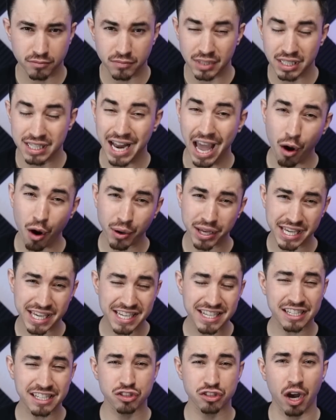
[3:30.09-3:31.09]
Now, he
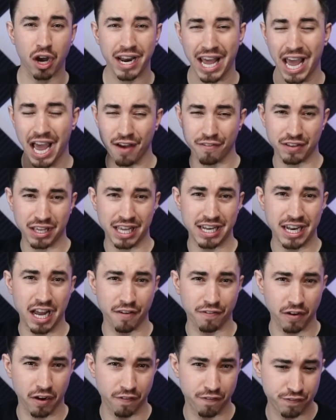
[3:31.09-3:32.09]
does not have
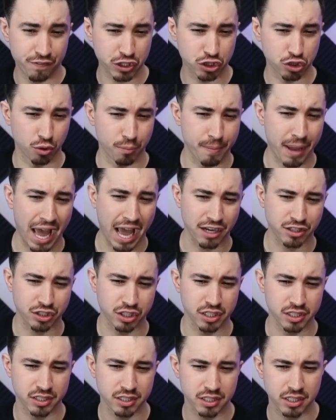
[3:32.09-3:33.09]
enough official
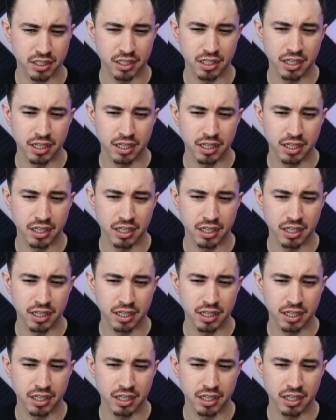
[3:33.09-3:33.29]
matches.